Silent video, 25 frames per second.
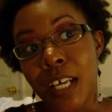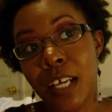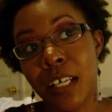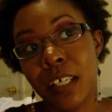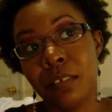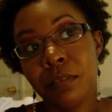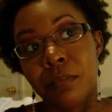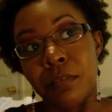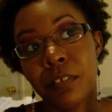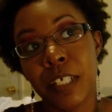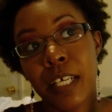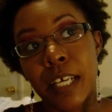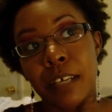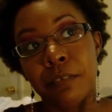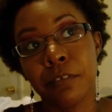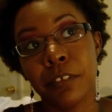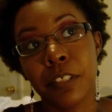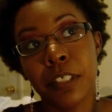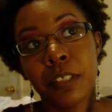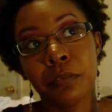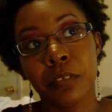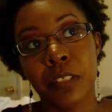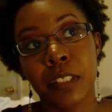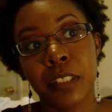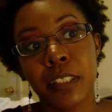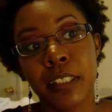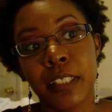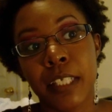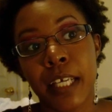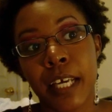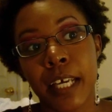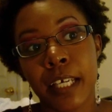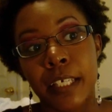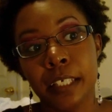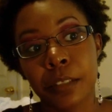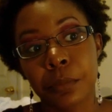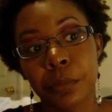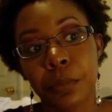I haven't
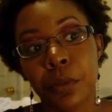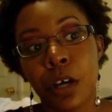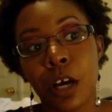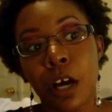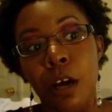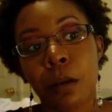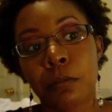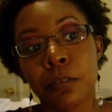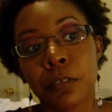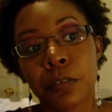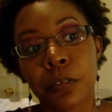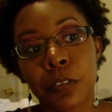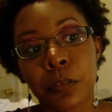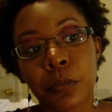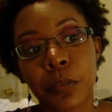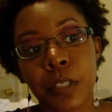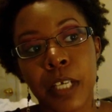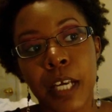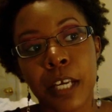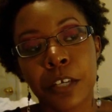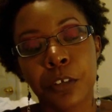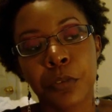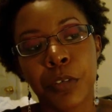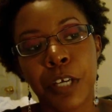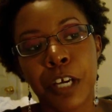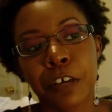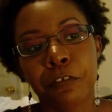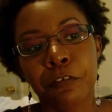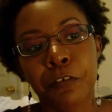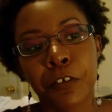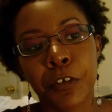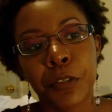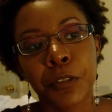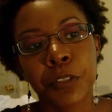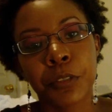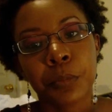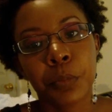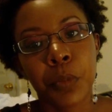really had any problems with the wig. I know when I
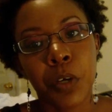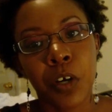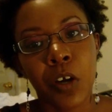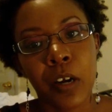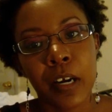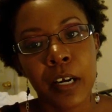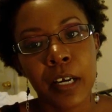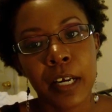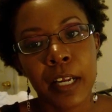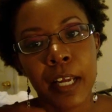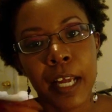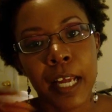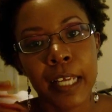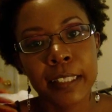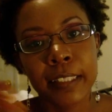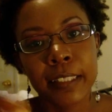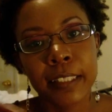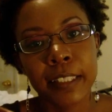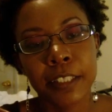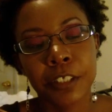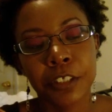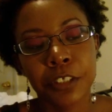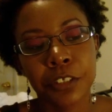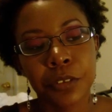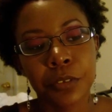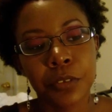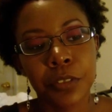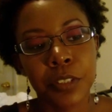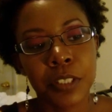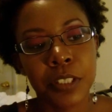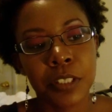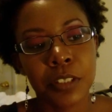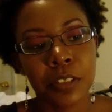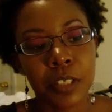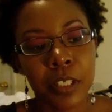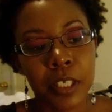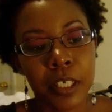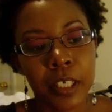first bought it, I did do
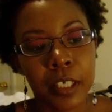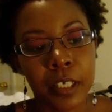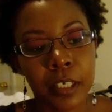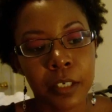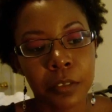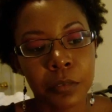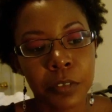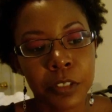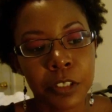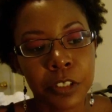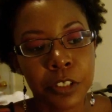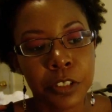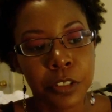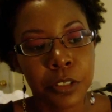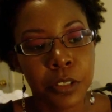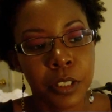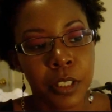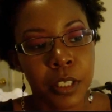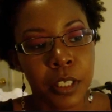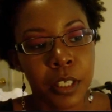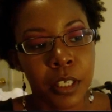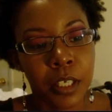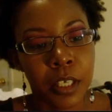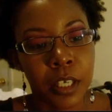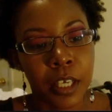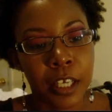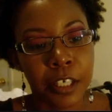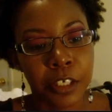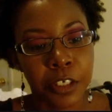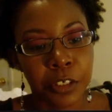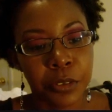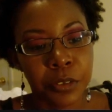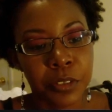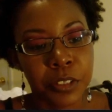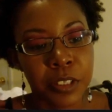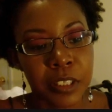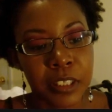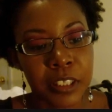this thing, which
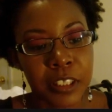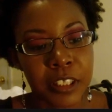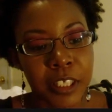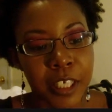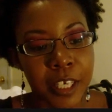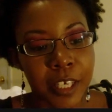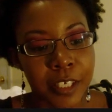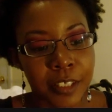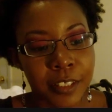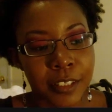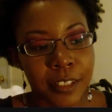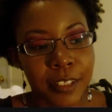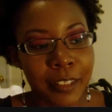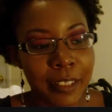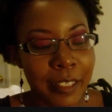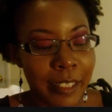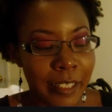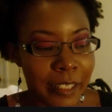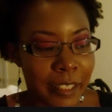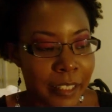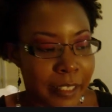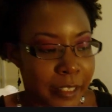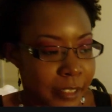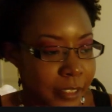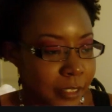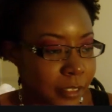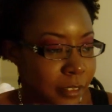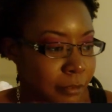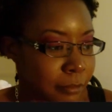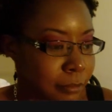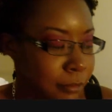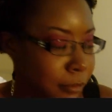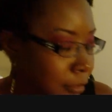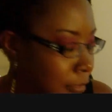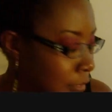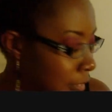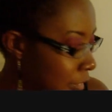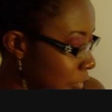I don't suggest,
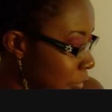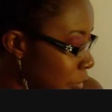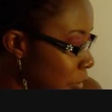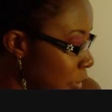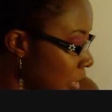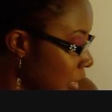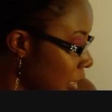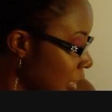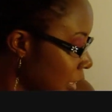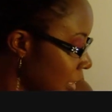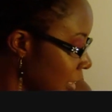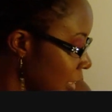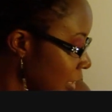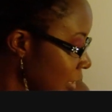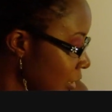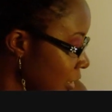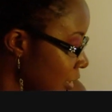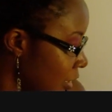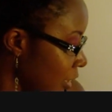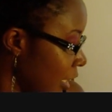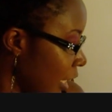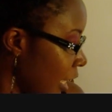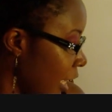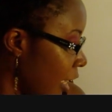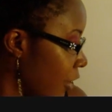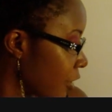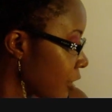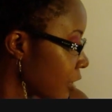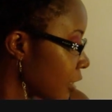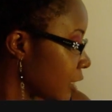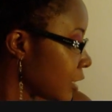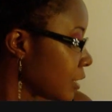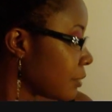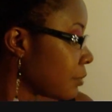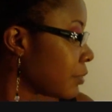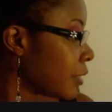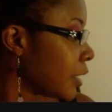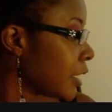is how
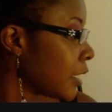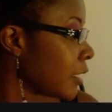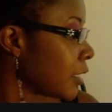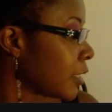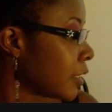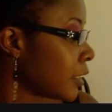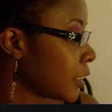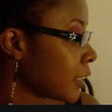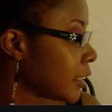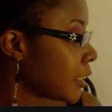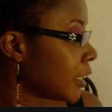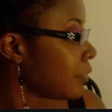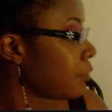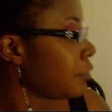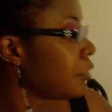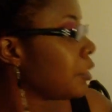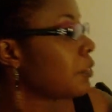this wig looks.